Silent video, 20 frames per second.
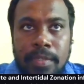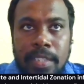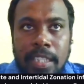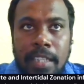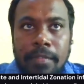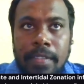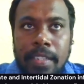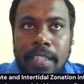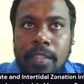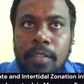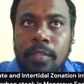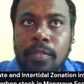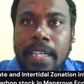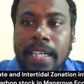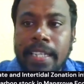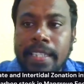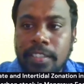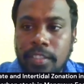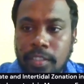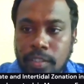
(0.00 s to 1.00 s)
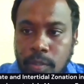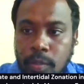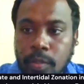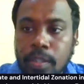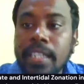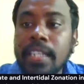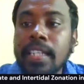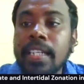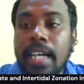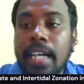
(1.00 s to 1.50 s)
are very good at
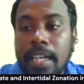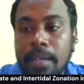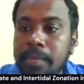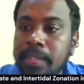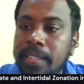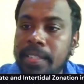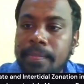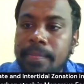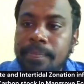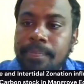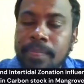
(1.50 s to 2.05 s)
storing carbon.